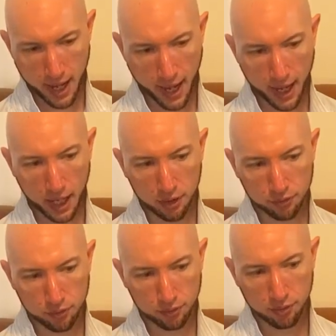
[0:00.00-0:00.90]

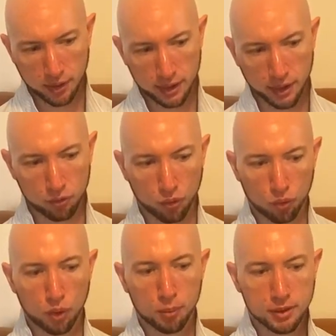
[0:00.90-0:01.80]
and there are
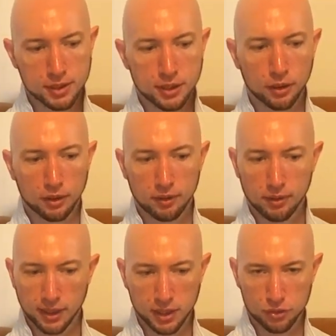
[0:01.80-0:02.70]
rumours that
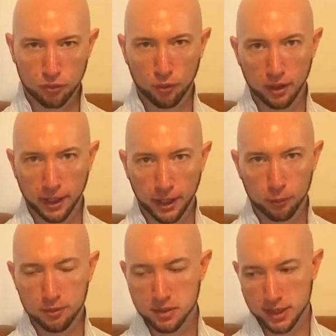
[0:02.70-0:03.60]
he's fallen
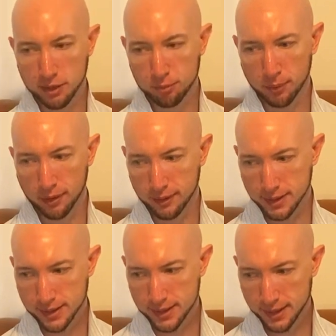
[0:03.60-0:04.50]
out with staff behind
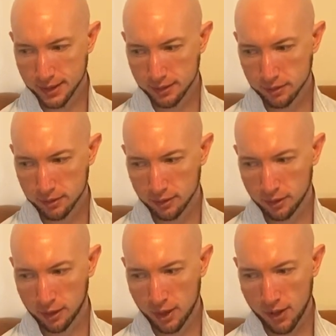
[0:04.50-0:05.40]
the scenes,
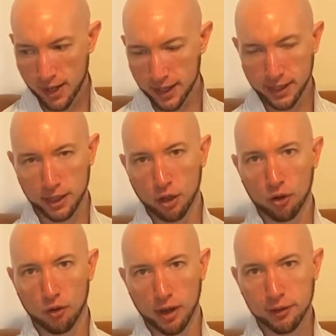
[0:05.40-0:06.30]
and then not
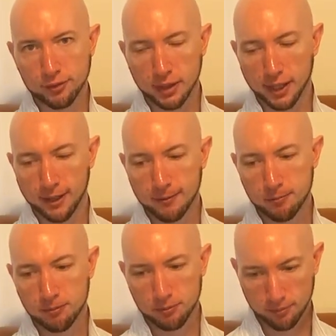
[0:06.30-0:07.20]
long after that,
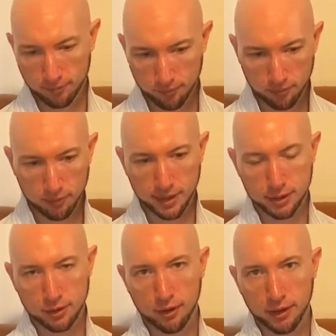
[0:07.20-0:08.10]

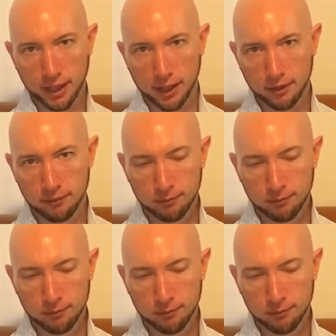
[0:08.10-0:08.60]
he's gone again.